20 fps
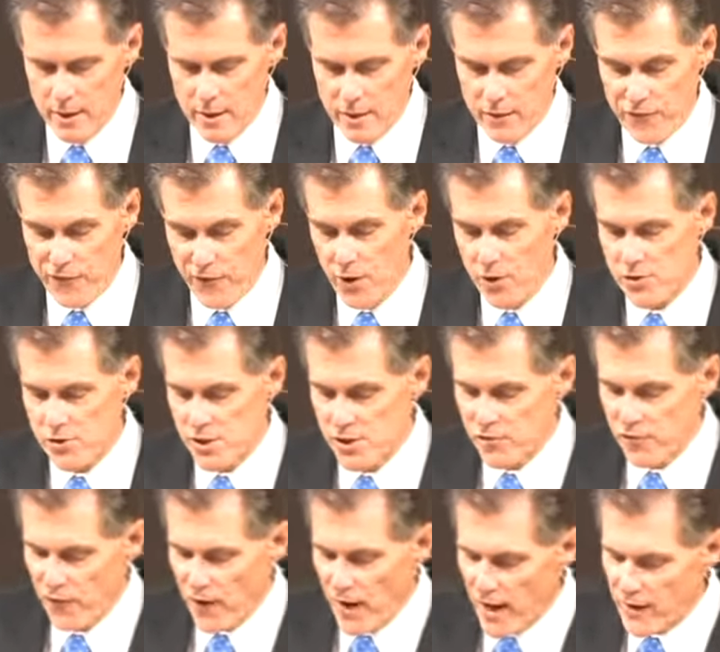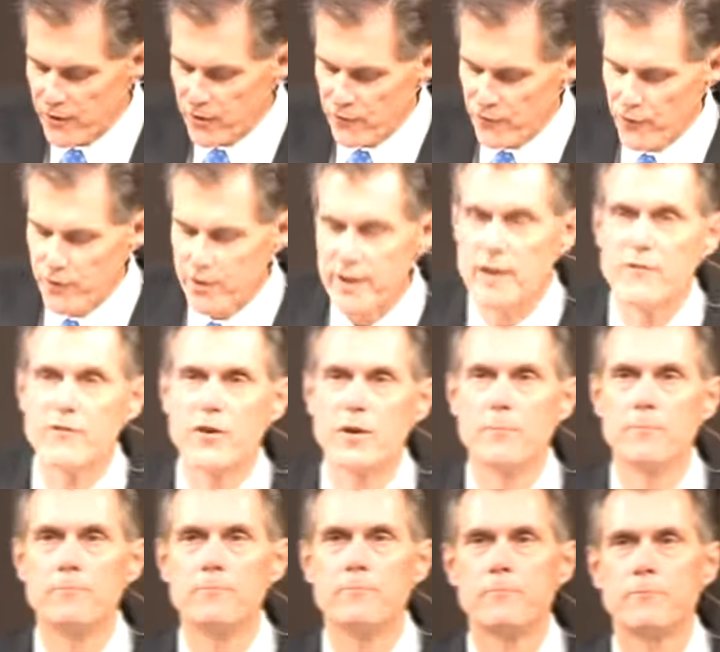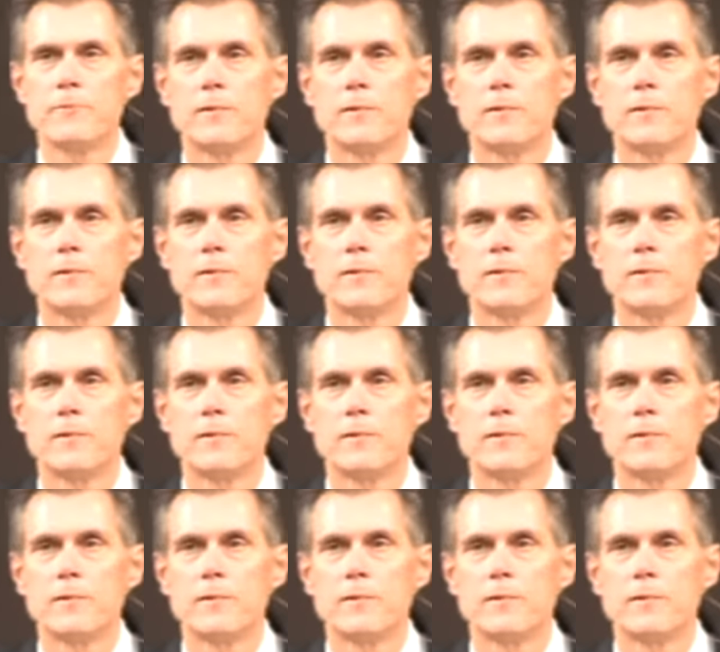The first is, Father, forgive them,